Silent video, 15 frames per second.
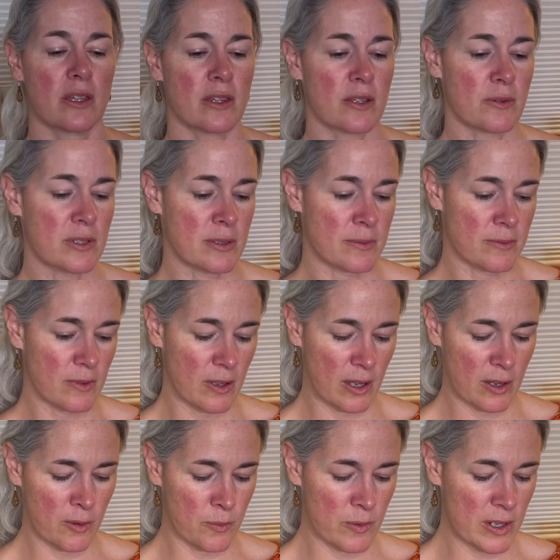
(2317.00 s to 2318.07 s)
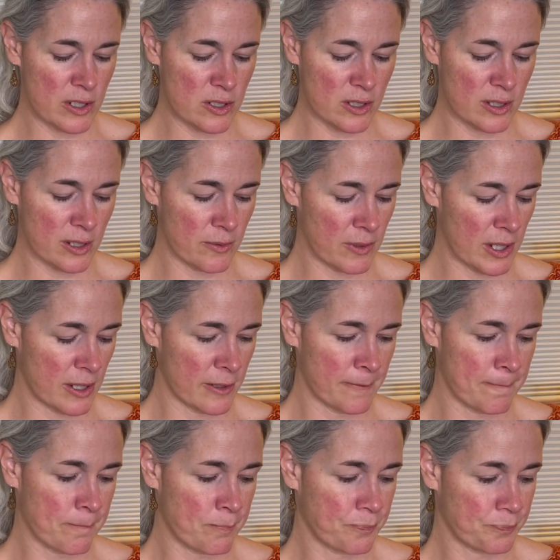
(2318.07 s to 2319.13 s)
that was originally written,
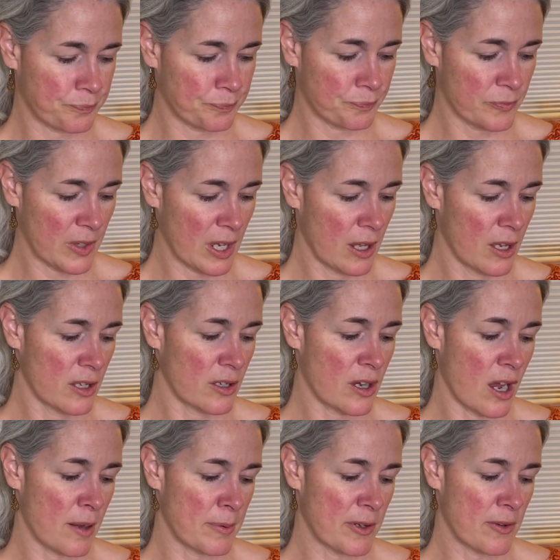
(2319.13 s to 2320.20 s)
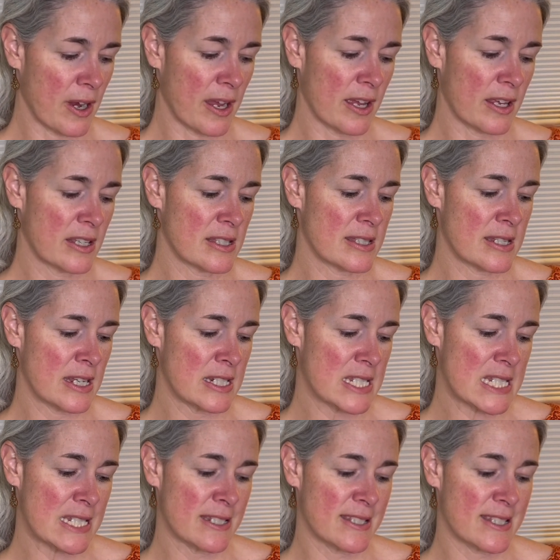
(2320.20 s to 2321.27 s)
copyright is
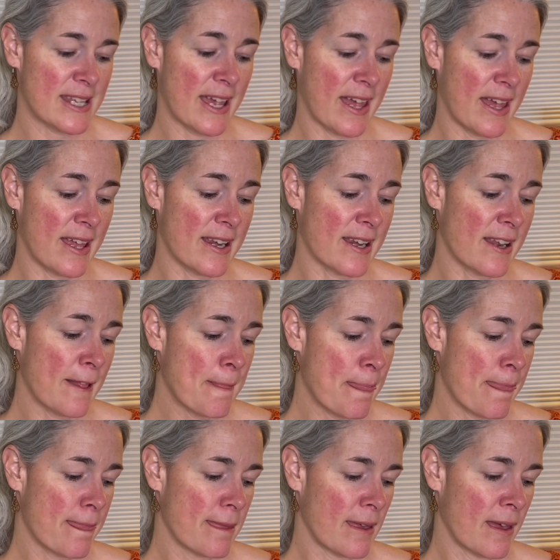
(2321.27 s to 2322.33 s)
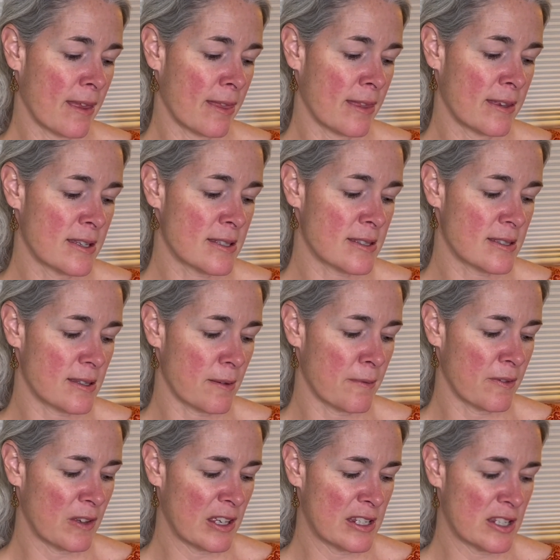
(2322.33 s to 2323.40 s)
1910, and this
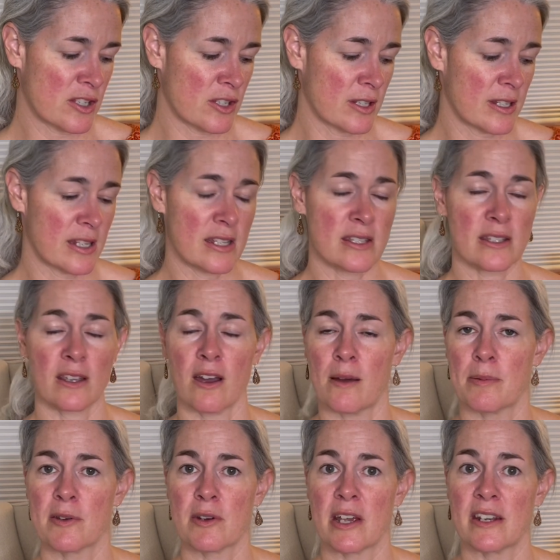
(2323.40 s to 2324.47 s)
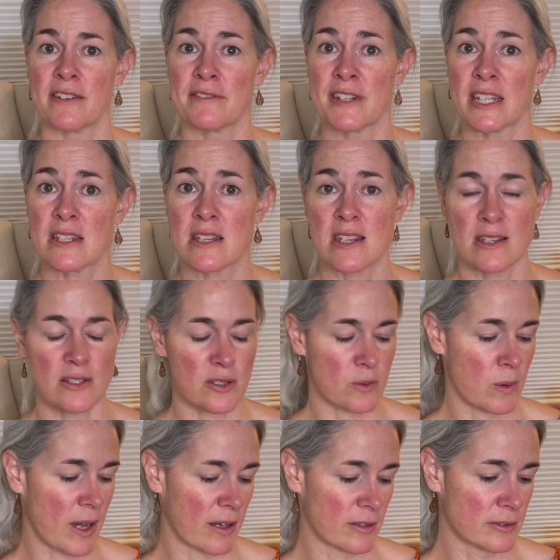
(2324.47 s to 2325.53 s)
edition is a copyright of
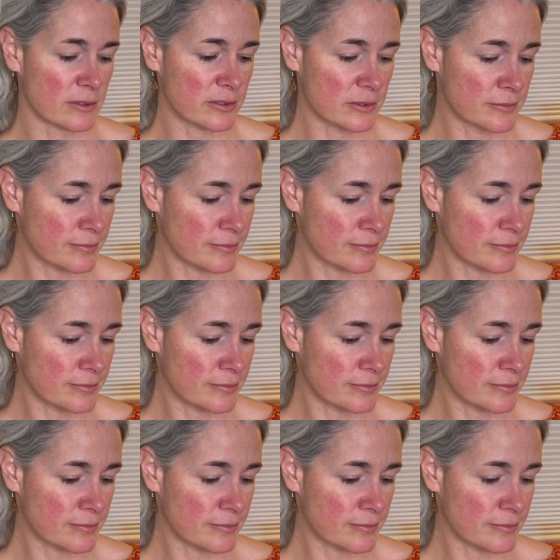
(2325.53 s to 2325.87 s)
1912.